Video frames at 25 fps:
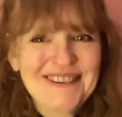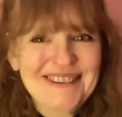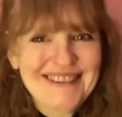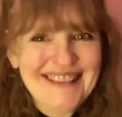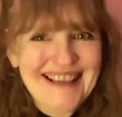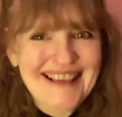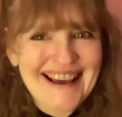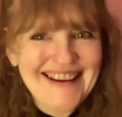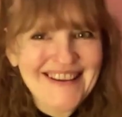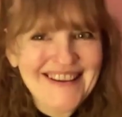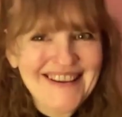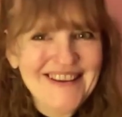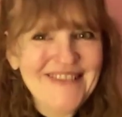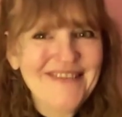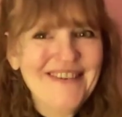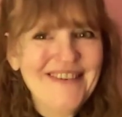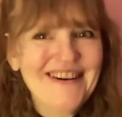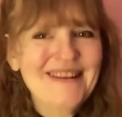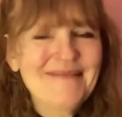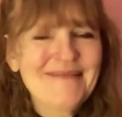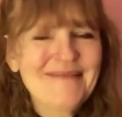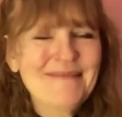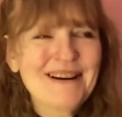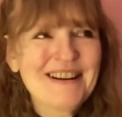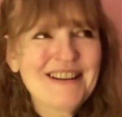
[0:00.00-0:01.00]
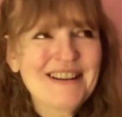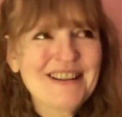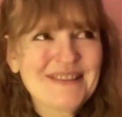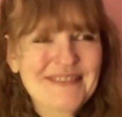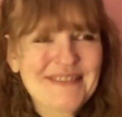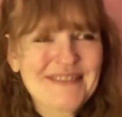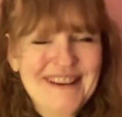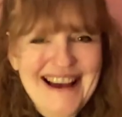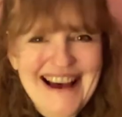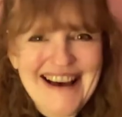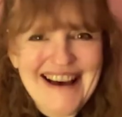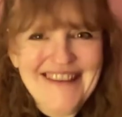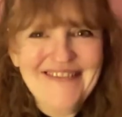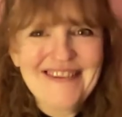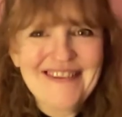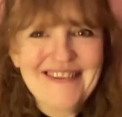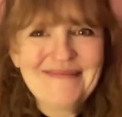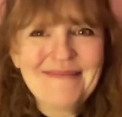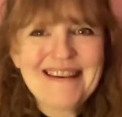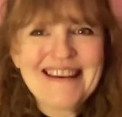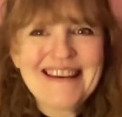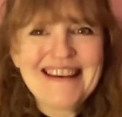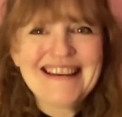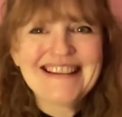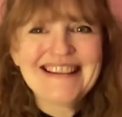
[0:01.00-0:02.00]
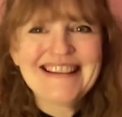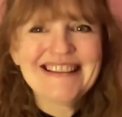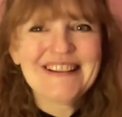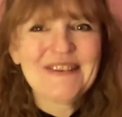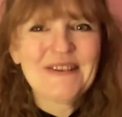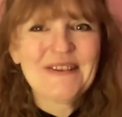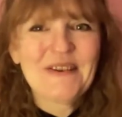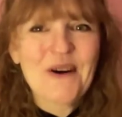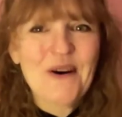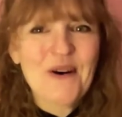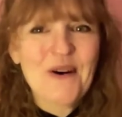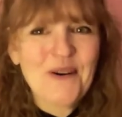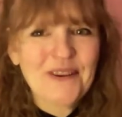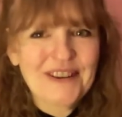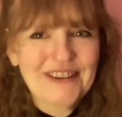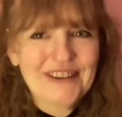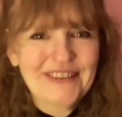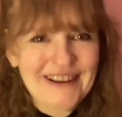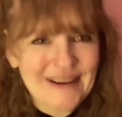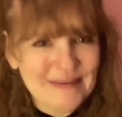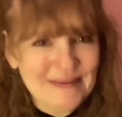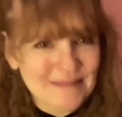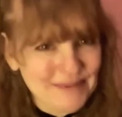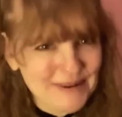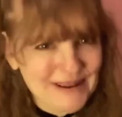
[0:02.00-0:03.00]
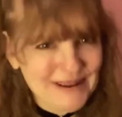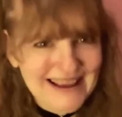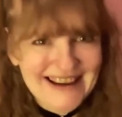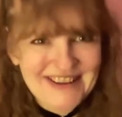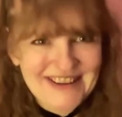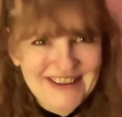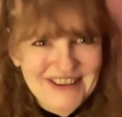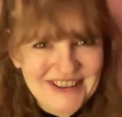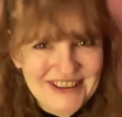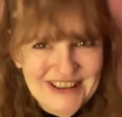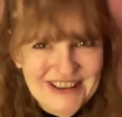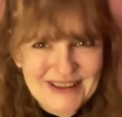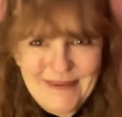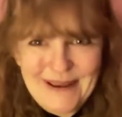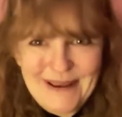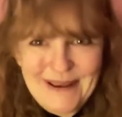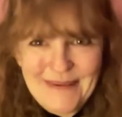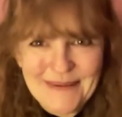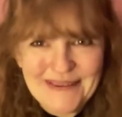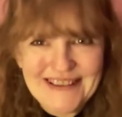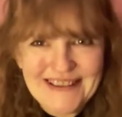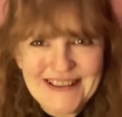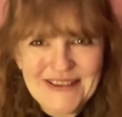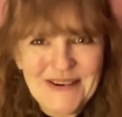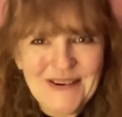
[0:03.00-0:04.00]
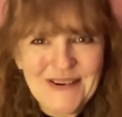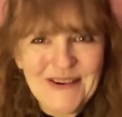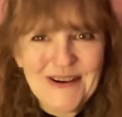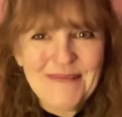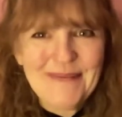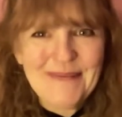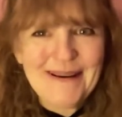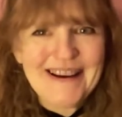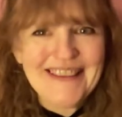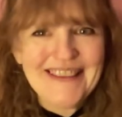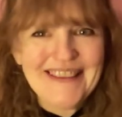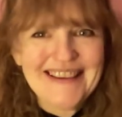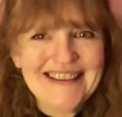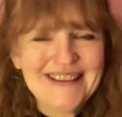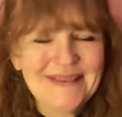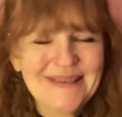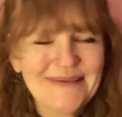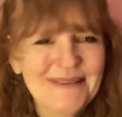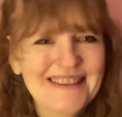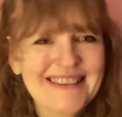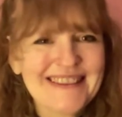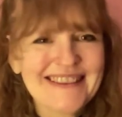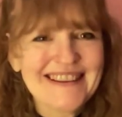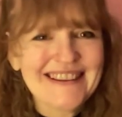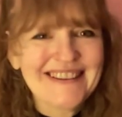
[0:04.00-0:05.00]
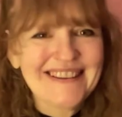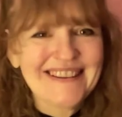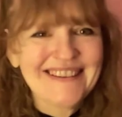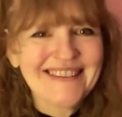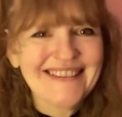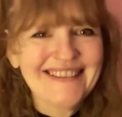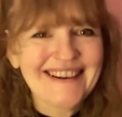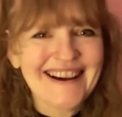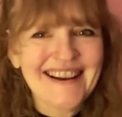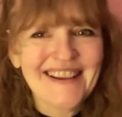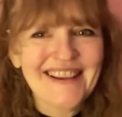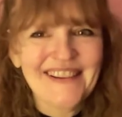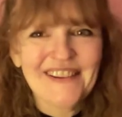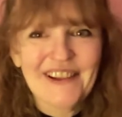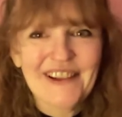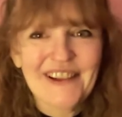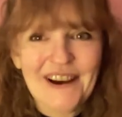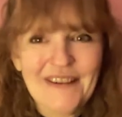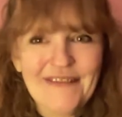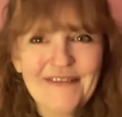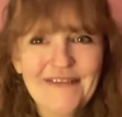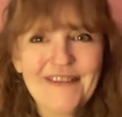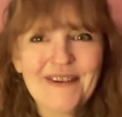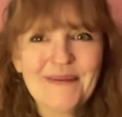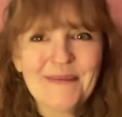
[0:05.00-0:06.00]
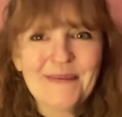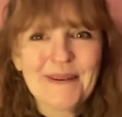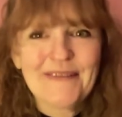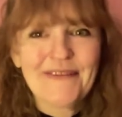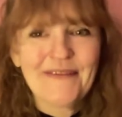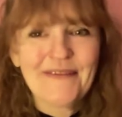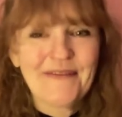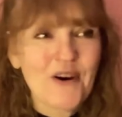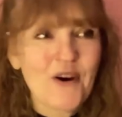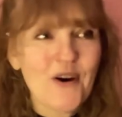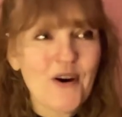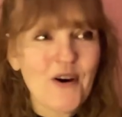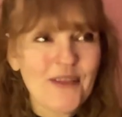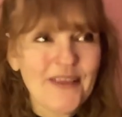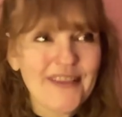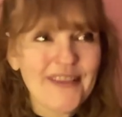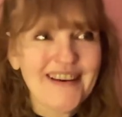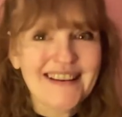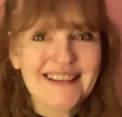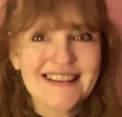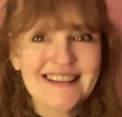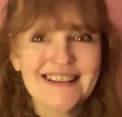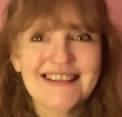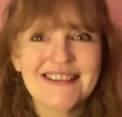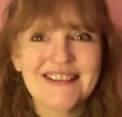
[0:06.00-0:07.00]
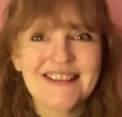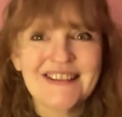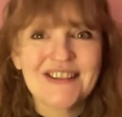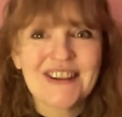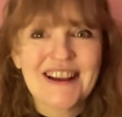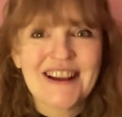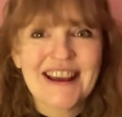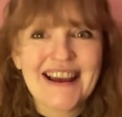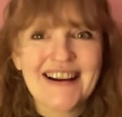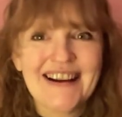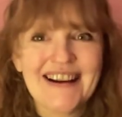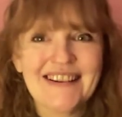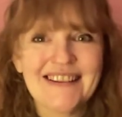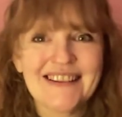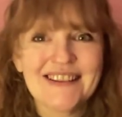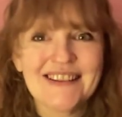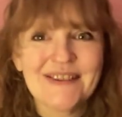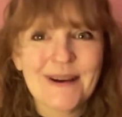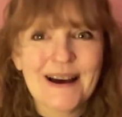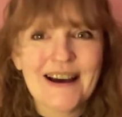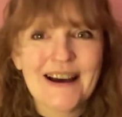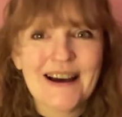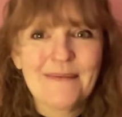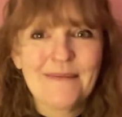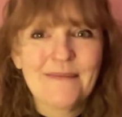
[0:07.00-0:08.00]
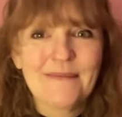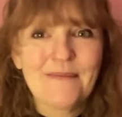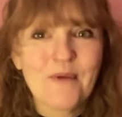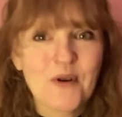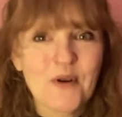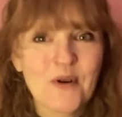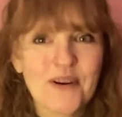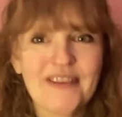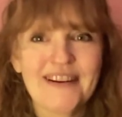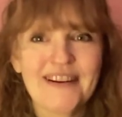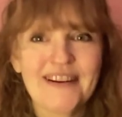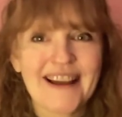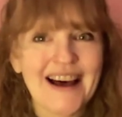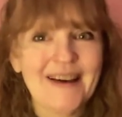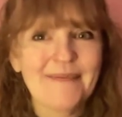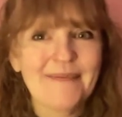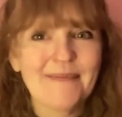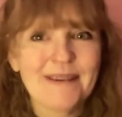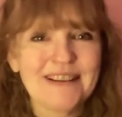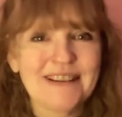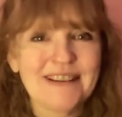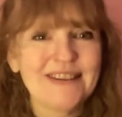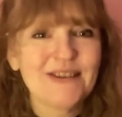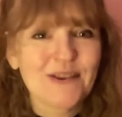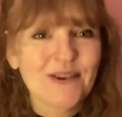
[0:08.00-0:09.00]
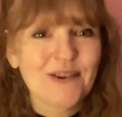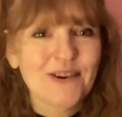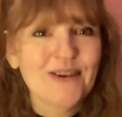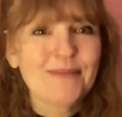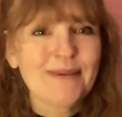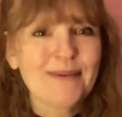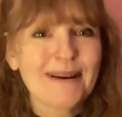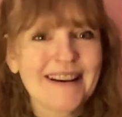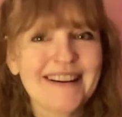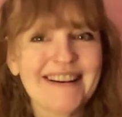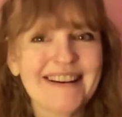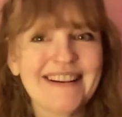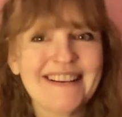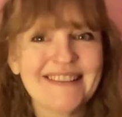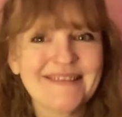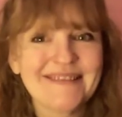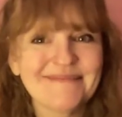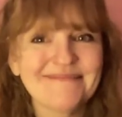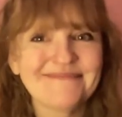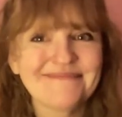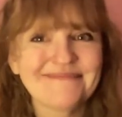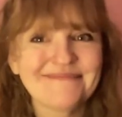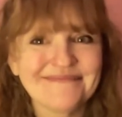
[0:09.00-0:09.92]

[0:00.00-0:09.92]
Thank you very much for having me. It's an honor and a pleasure to be able to talk about this with you. I love that we've got this to share, so I'm more than happy to talk about it.